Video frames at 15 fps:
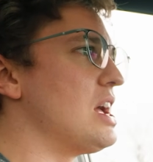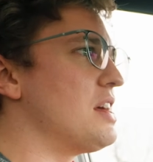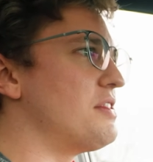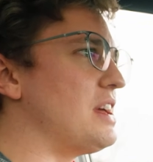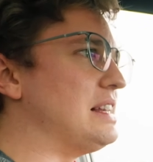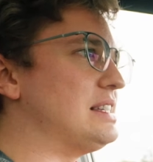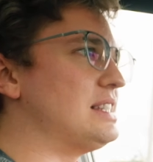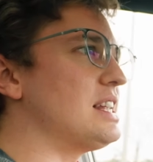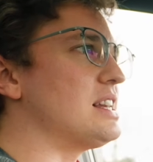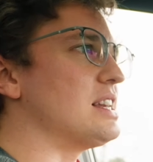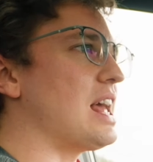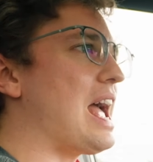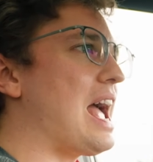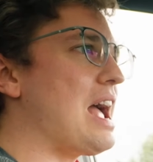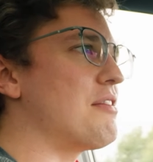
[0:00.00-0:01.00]
they didn't
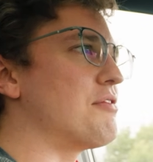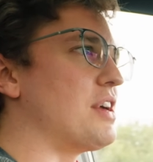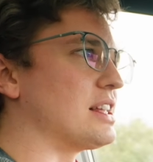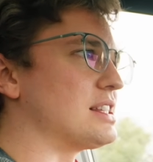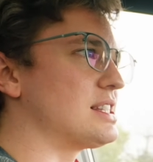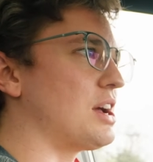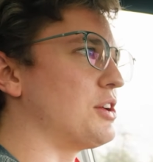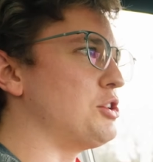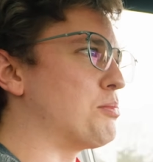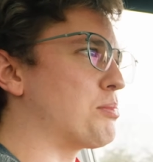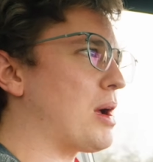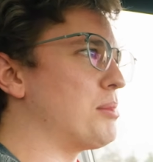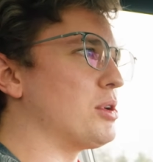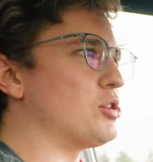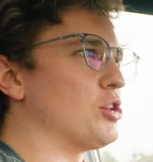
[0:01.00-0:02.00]
have that sound. You
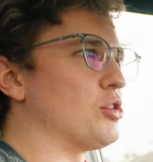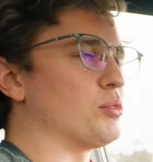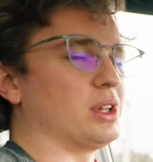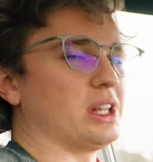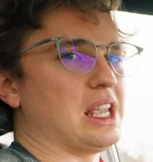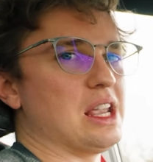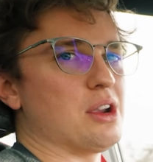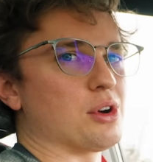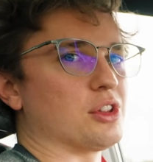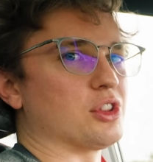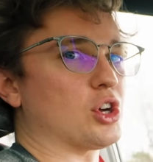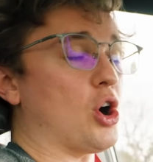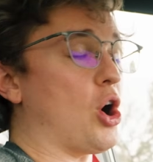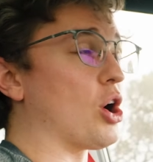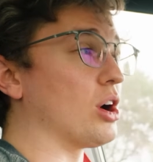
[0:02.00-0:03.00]
probably couldn't really hear it in the
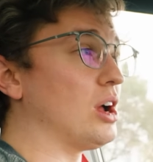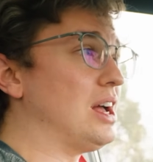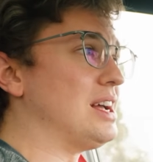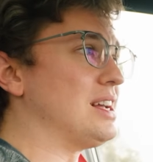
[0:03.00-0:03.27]
car.